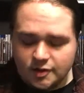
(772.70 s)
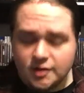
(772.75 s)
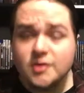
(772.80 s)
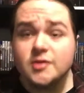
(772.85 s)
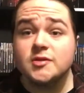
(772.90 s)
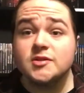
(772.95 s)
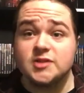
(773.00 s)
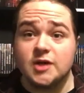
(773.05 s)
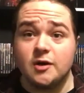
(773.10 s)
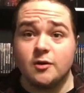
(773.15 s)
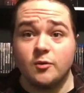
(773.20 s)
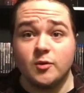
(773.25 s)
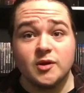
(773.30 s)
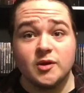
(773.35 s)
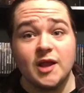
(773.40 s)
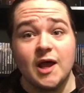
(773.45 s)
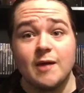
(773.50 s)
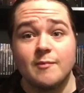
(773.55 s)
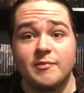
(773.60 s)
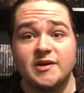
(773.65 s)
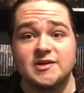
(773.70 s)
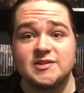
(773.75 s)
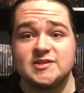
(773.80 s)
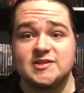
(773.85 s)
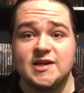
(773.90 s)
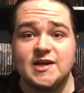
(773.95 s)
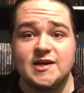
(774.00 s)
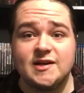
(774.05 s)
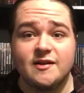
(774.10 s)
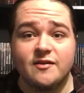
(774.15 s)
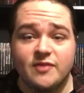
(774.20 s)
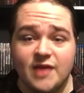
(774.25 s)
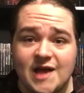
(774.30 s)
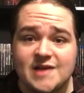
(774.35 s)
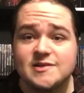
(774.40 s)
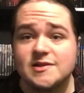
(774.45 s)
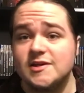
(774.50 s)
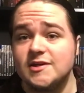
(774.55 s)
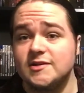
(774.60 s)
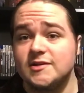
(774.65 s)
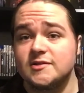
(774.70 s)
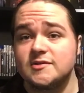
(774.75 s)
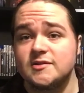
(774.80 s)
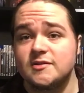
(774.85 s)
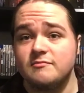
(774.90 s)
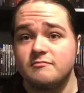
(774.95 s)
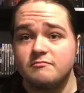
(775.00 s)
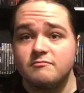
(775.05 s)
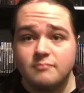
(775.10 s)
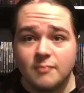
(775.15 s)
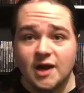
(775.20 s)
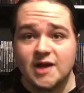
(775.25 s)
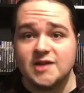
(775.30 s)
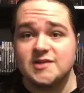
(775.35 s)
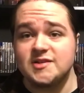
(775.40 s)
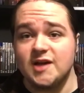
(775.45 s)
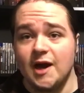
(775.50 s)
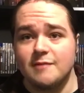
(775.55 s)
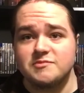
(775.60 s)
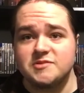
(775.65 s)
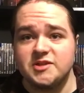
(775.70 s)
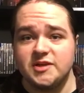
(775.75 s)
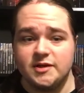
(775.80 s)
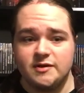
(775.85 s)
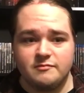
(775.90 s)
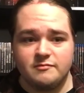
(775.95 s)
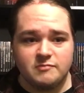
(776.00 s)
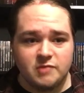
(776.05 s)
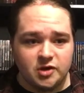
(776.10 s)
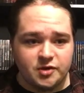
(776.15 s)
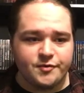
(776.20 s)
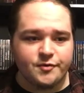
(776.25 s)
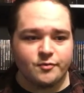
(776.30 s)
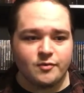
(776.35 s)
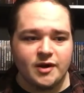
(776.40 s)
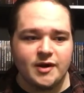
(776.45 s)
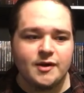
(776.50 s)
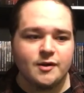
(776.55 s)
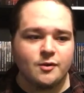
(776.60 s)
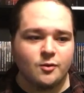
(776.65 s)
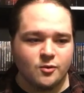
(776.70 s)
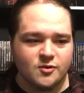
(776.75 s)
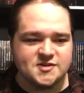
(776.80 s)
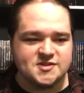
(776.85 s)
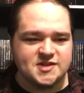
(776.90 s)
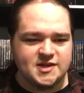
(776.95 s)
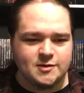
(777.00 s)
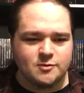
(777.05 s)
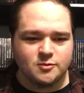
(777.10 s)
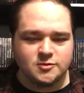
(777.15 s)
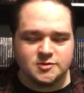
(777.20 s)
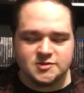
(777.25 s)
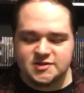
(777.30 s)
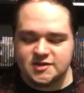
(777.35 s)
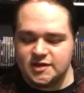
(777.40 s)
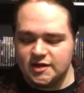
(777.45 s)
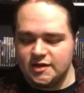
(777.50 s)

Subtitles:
So, with that being said, that is my top 10 underrated horror sequels.